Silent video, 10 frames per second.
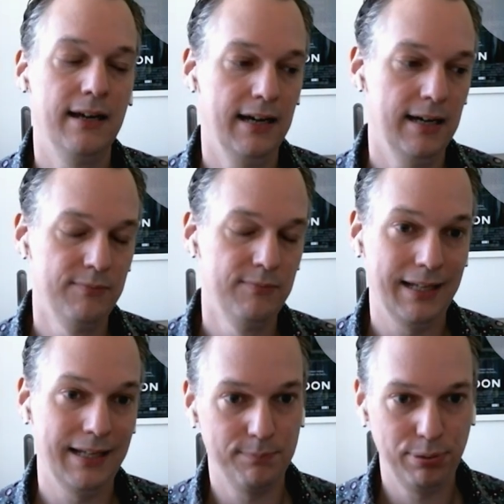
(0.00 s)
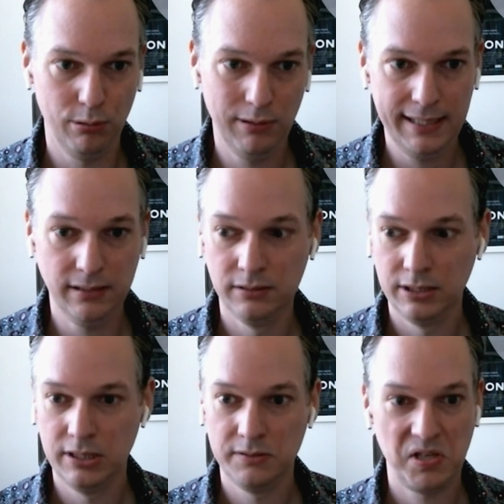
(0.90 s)
that, like
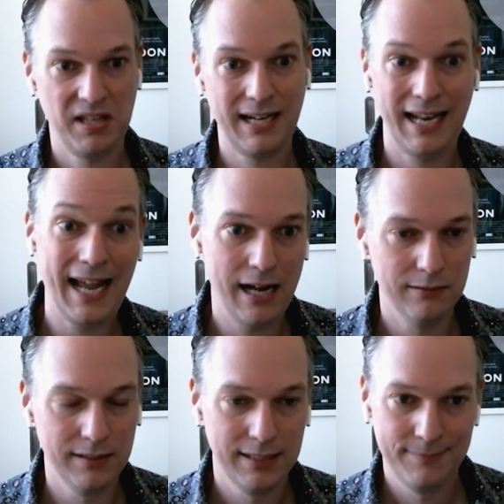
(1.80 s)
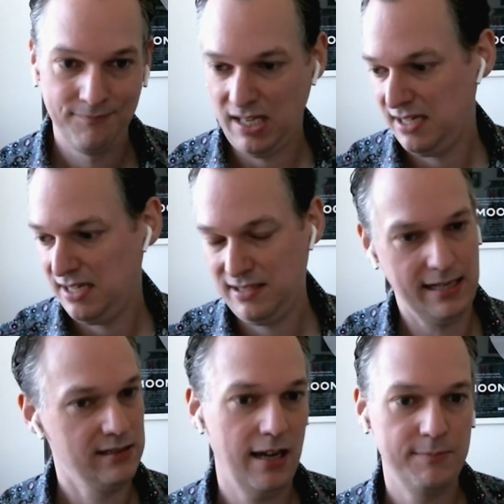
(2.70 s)
deploying to the cloud is
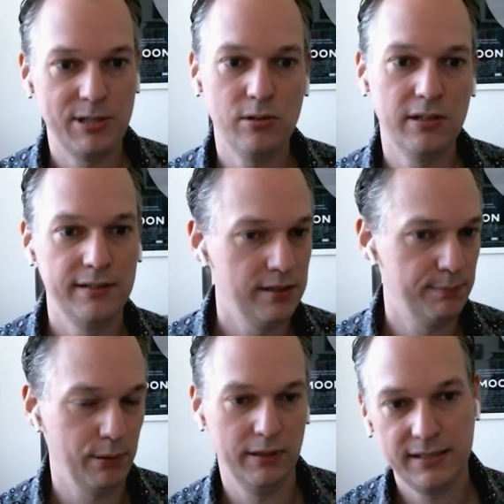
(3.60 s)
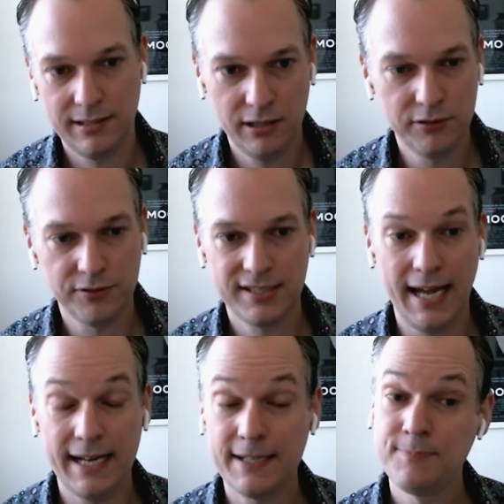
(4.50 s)
10 times longer than deploying to
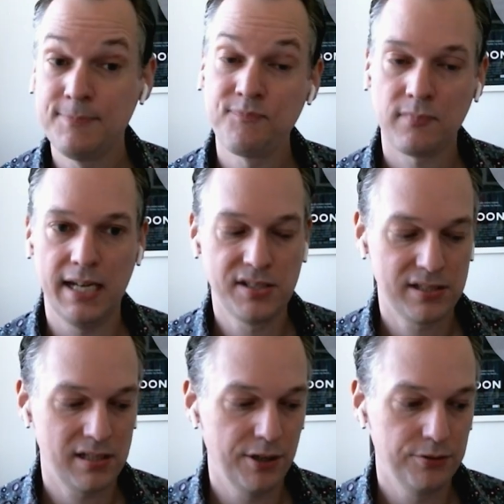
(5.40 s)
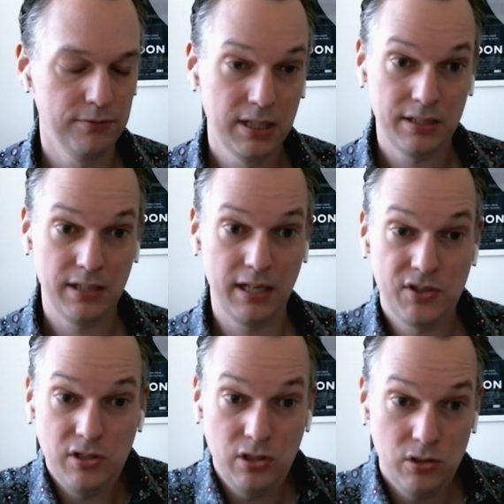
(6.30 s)
LocalStack. And so
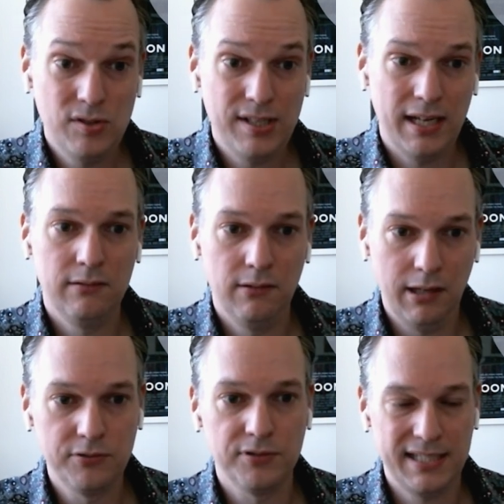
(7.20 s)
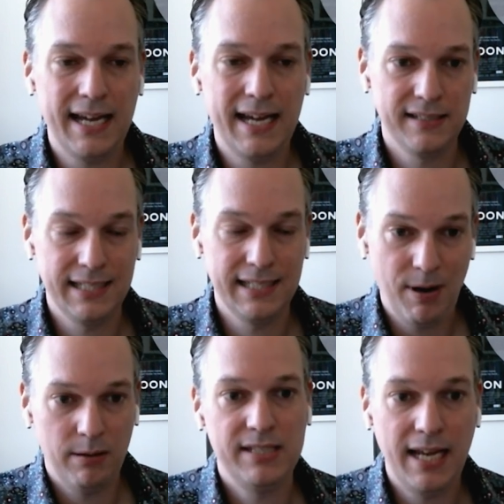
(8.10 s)
using LocalStack as an
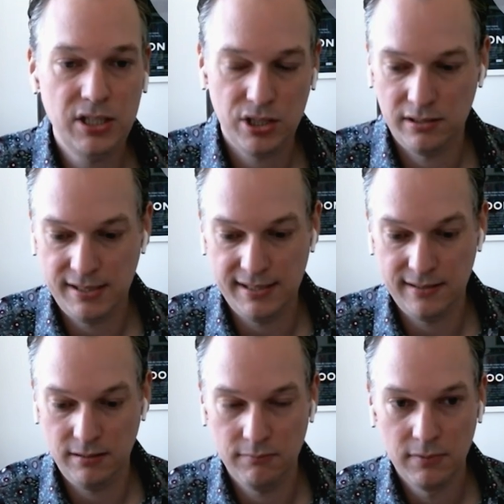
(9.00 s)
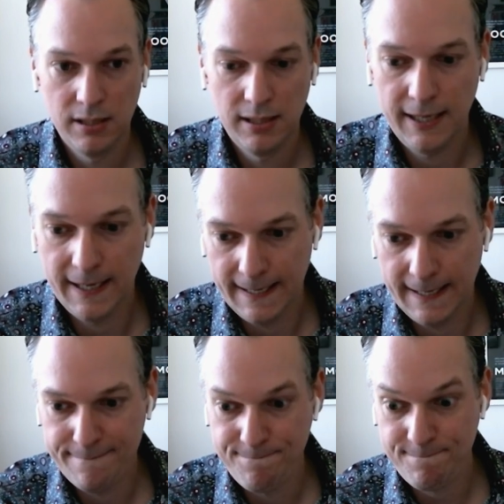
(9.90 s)
experimentation system
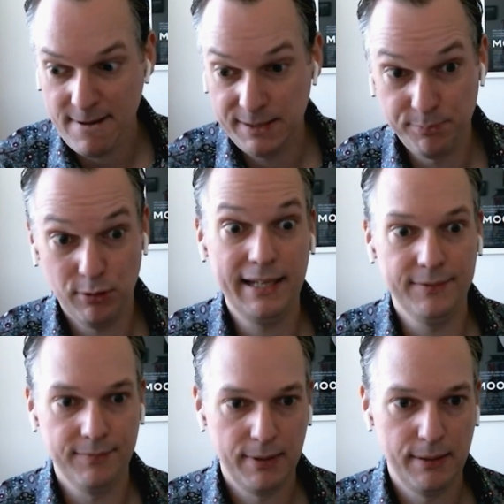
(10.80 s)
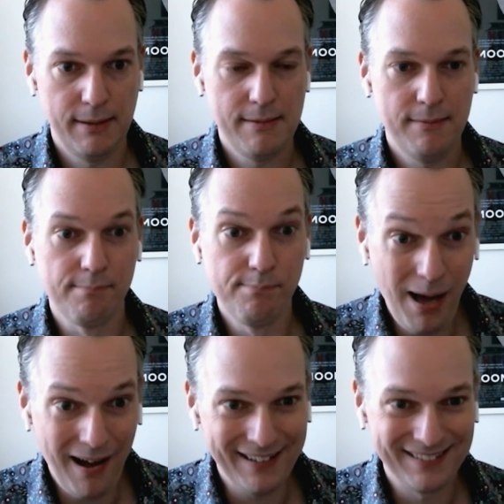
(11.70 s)
is brilliant,
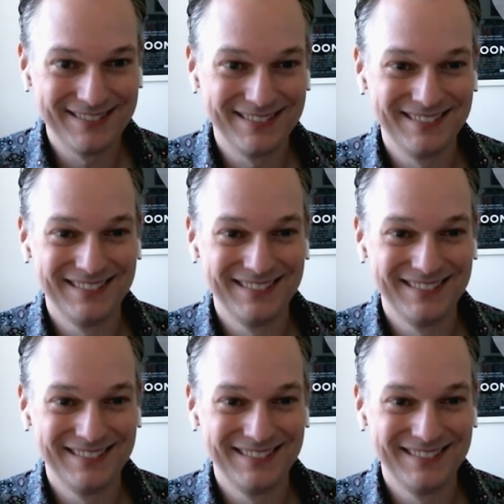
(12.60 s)
but